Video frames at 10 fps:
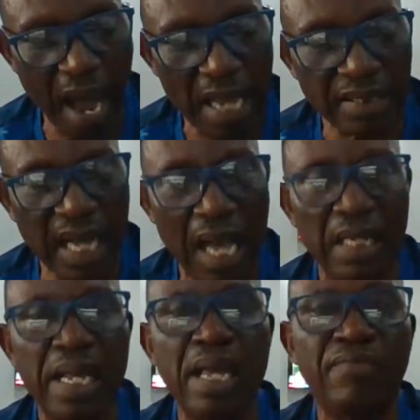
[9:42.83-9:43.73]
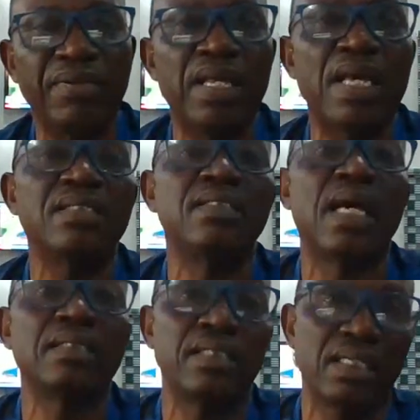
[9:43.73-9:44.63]
vital evidence
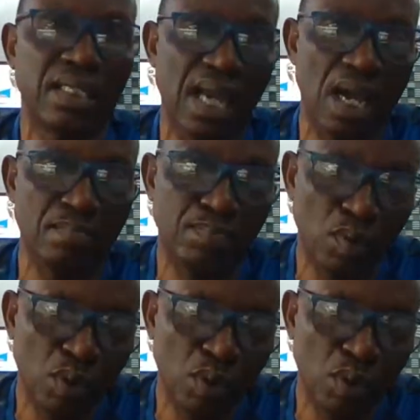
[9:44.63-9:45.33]
that it can